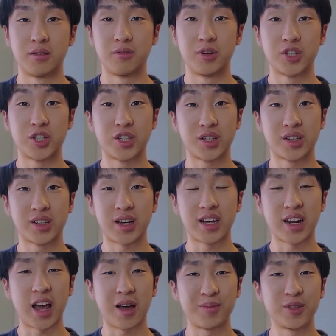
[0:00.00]
which kind
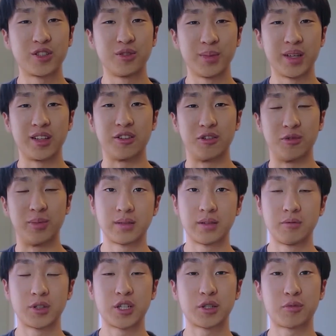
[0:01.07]
of happened to me a little bit,
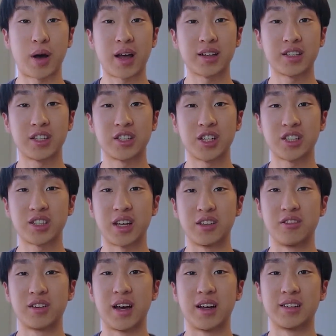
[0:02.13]
which is why I suggest that
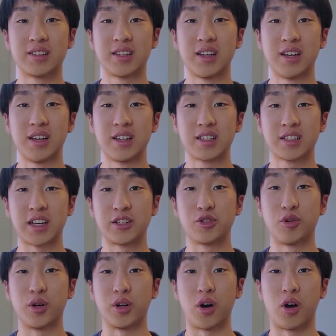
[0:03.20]
you guys
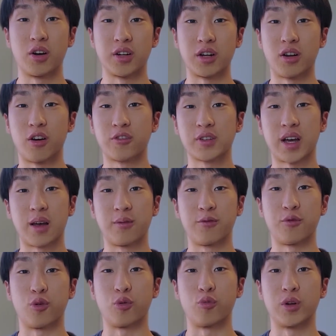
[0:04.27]
schedule an on and off time
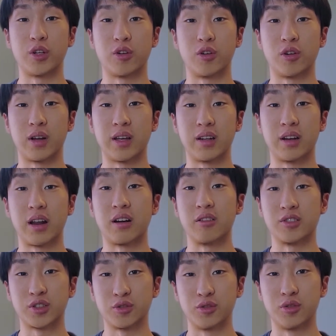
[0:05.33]
for when you're in and out of
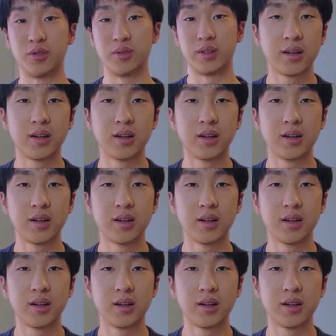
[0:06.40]
school.